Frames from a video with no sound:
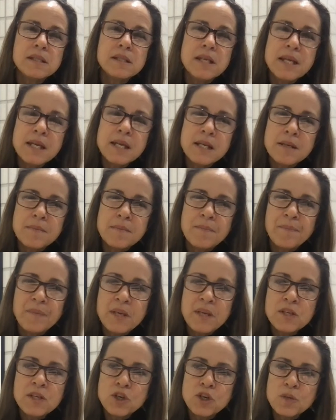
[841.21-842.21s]
in
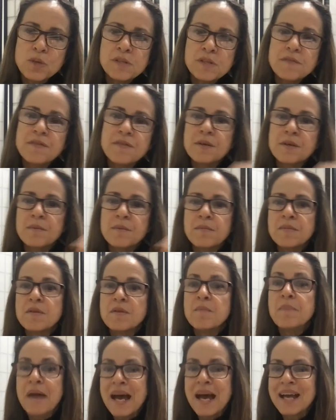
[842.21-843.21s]
terms of
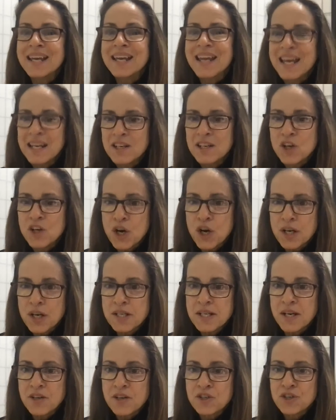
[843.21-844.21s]
the back end
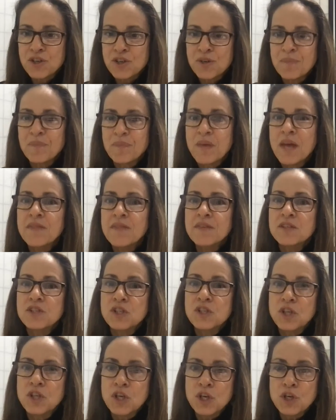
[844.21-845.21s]
architecture and the
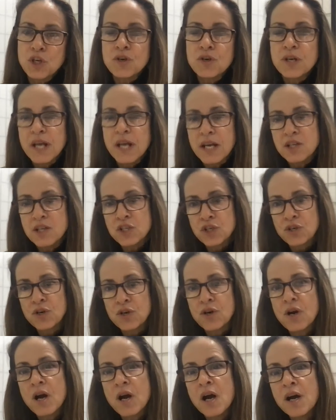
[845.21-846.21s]
secure
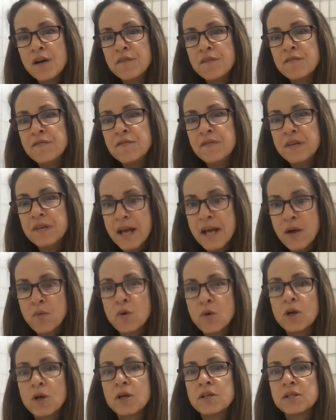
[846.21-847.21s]
nature of
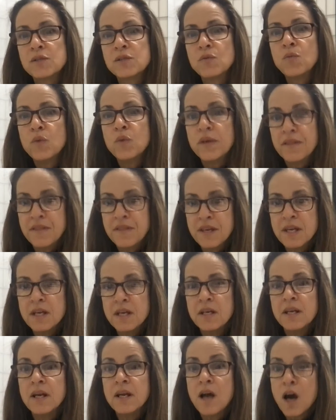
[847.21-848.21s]
networks
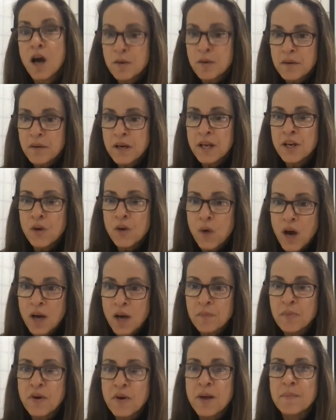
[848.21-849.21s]
within and
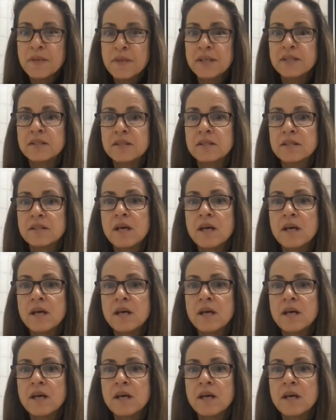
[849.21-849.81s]
on-premise